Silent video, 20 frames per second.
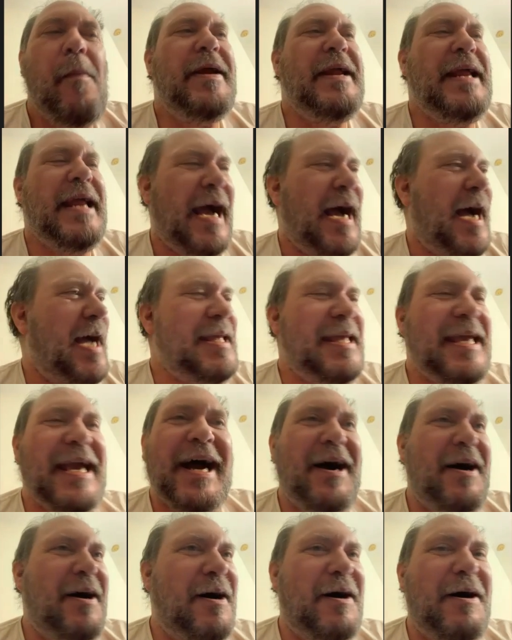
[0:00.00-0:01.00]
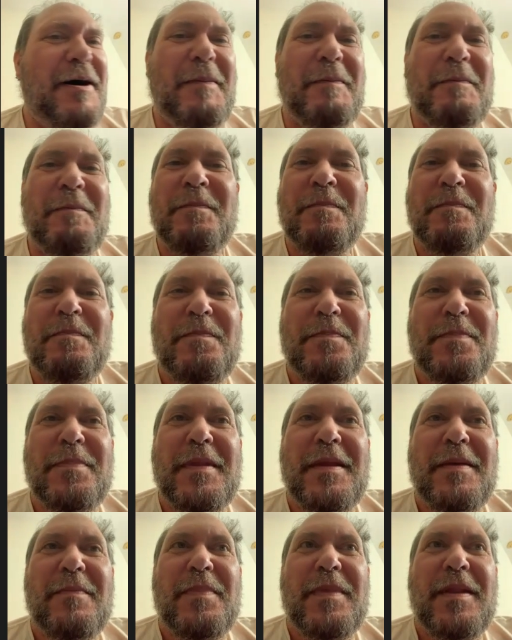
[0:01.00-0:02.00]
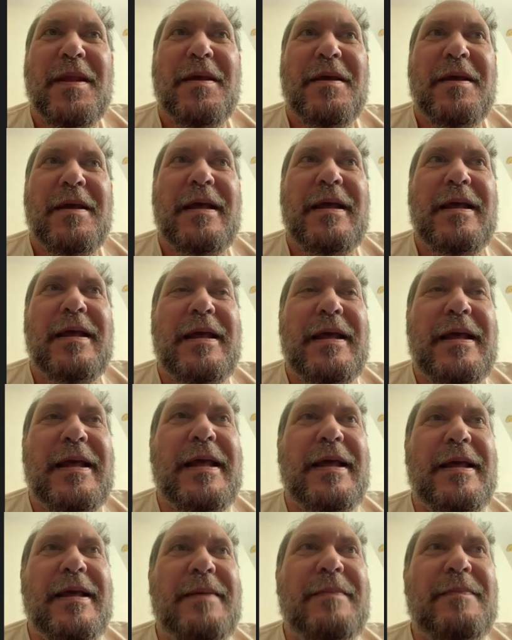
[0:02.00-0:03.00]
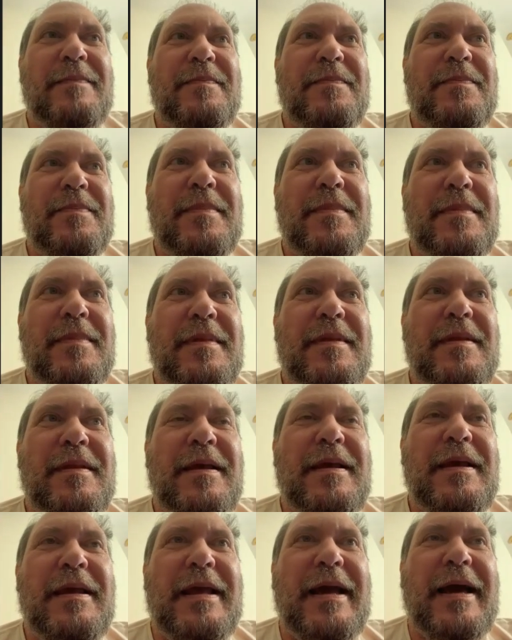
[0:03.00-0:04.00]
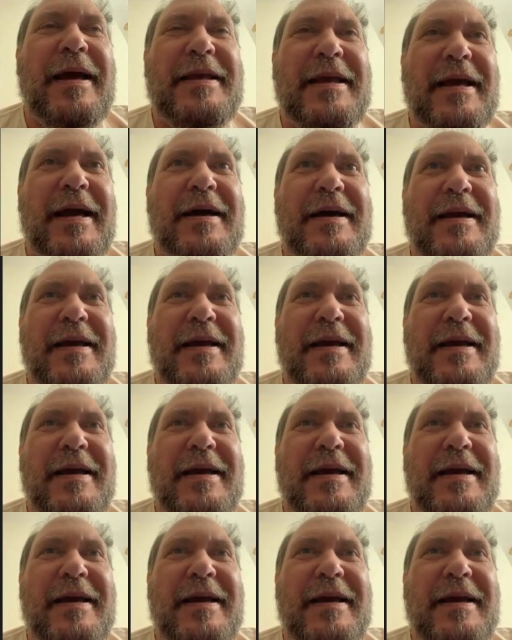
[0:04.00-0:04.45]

Yeah, yeah. Um, I don't like clarinet. He, yeah, yeah.